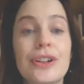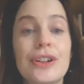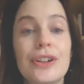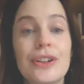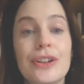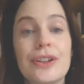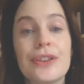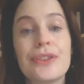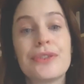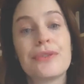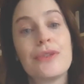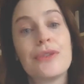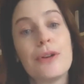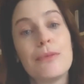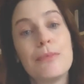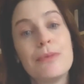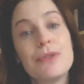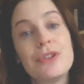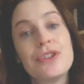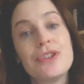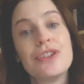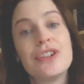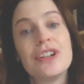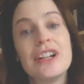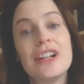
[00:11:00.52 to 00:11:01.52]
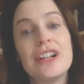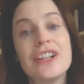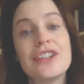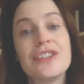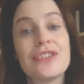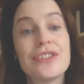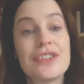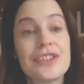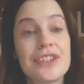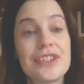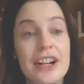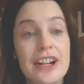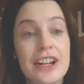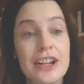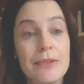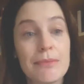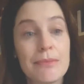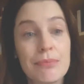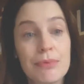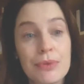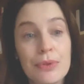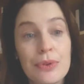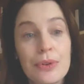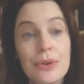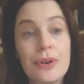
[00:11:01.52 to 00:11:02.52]
learn through opportunities to study
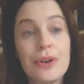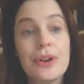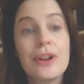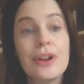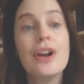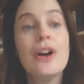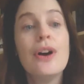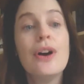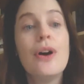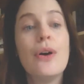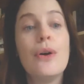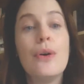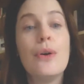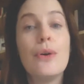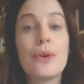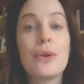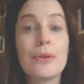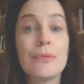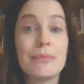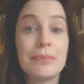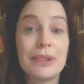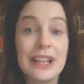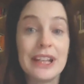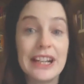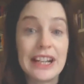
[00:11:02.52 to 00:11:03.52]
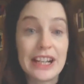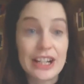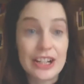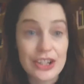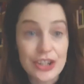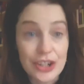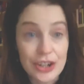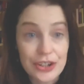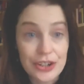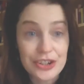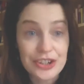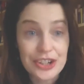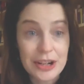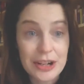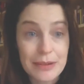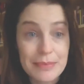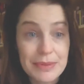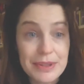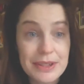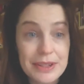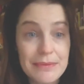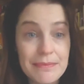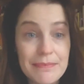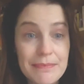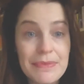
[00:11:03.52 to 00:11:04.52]
abroad or complete
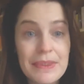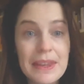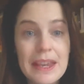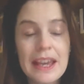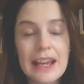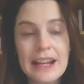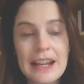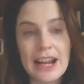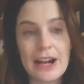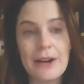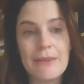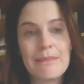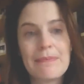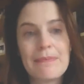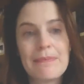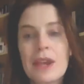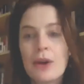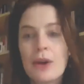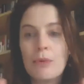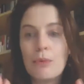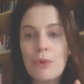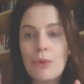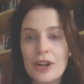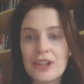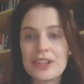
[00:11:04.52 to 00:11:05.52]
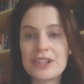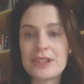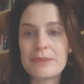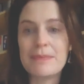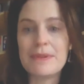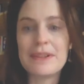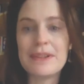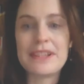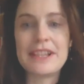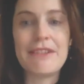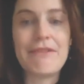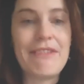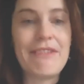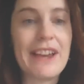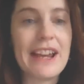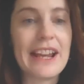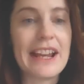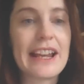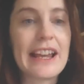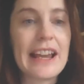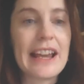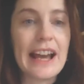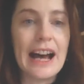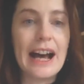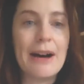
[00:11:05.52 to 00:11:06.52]
internships. Now, what
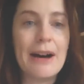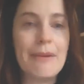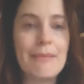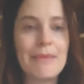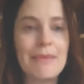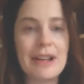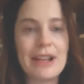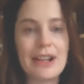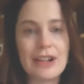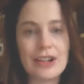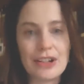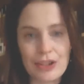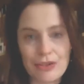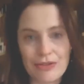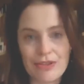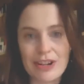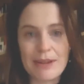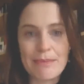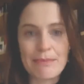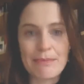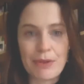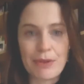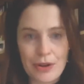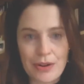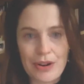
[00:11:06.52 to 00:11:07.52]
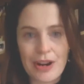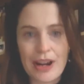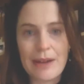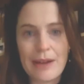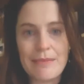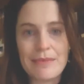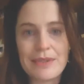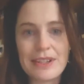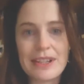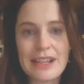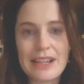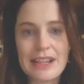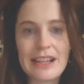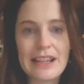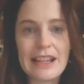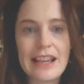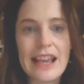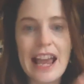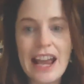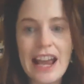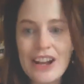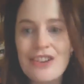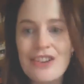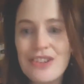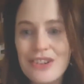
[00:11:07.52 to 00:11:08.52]
specific degree programs
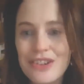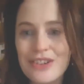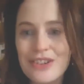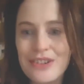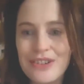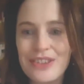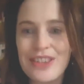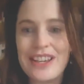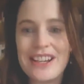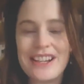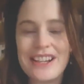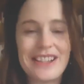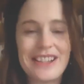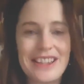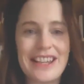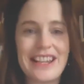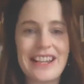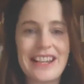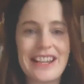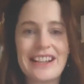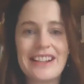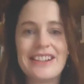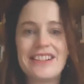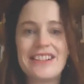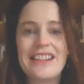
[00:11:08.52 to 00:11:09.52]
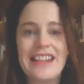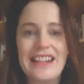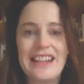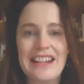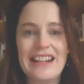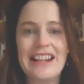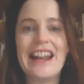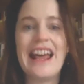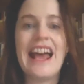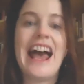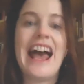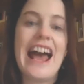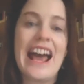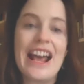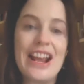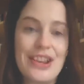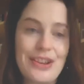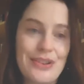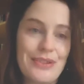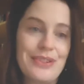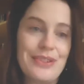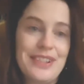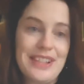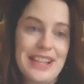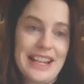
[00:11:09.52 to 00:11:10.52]
can you do these things in at
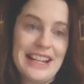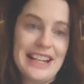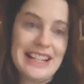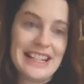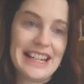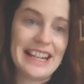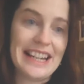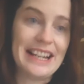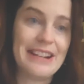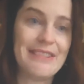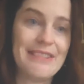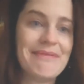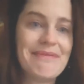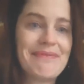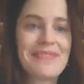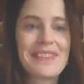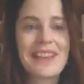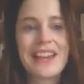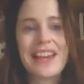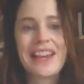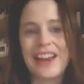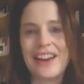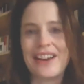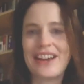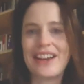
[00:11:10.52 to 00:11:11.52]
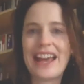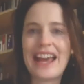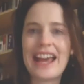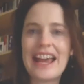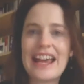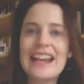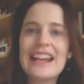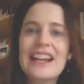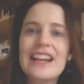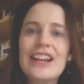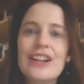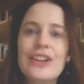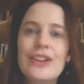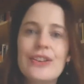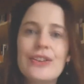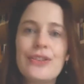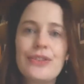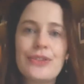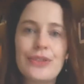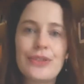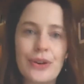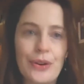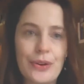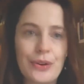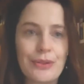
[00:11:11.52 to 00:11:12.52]
UCD? Okay,
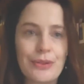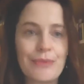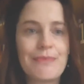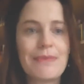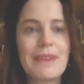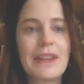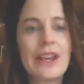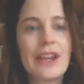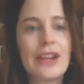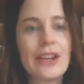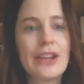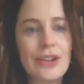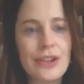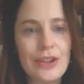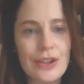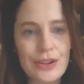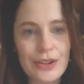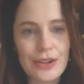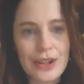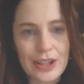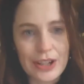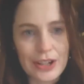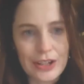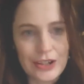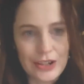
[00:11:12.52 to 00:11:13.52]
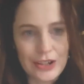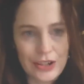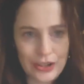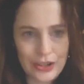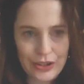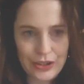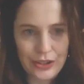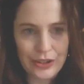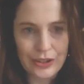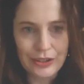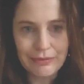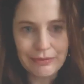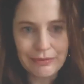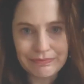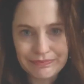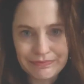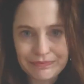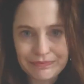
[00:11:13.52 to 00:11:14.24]
so you can do